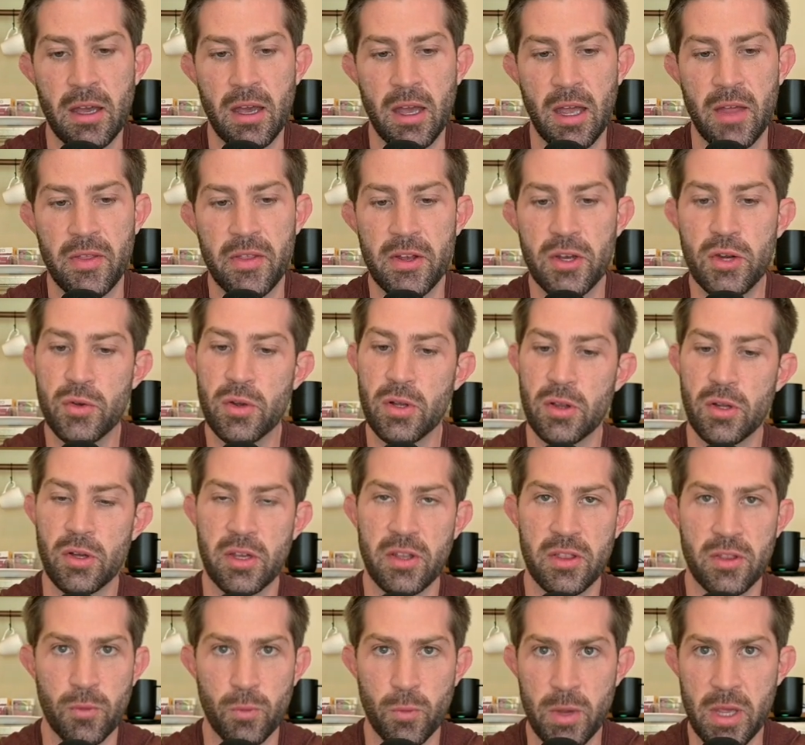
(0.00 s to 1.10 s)
And then you can look
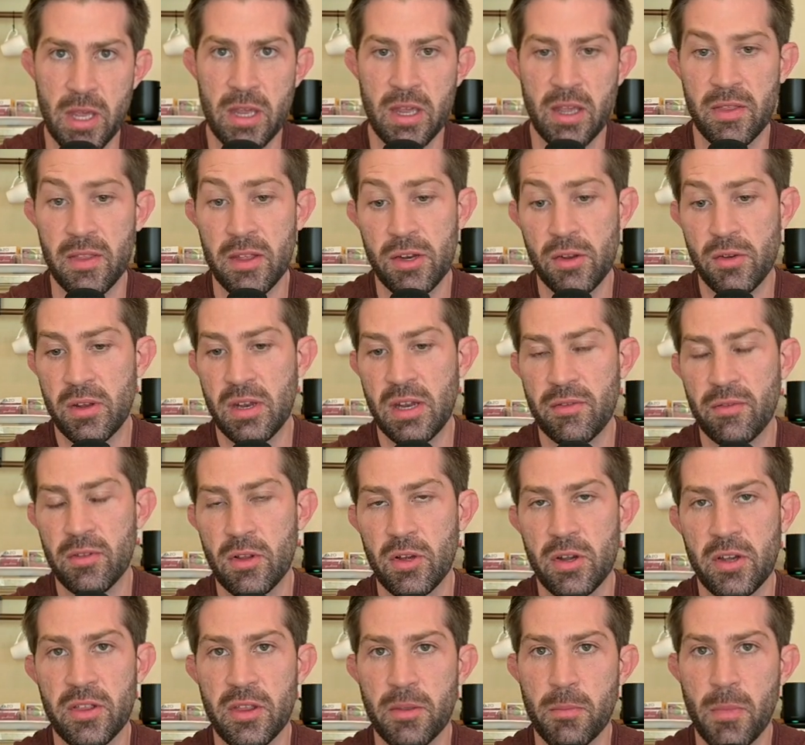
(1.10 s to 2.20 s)
at the week, and then you can even
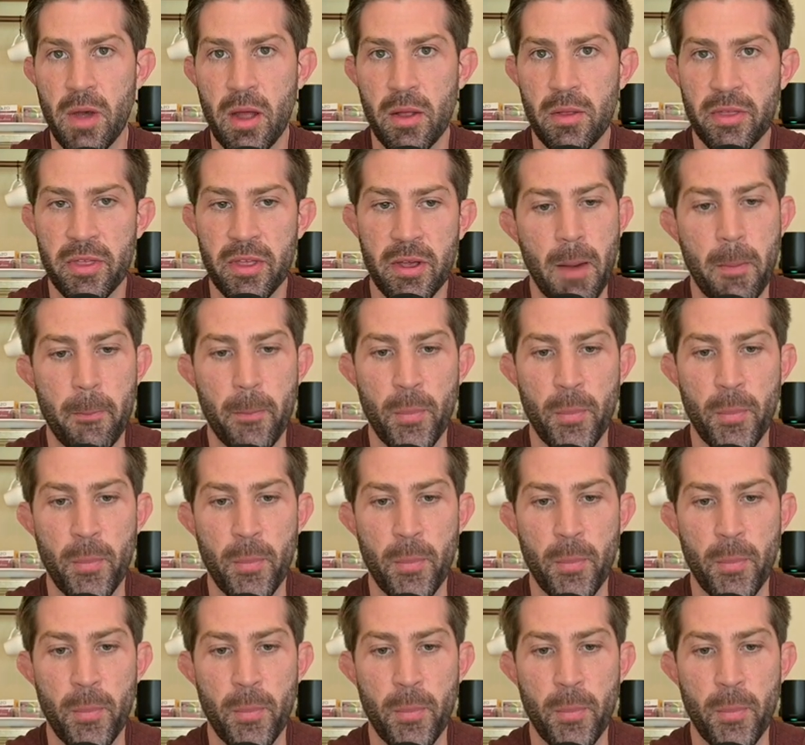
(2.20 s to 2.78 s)
look at the month.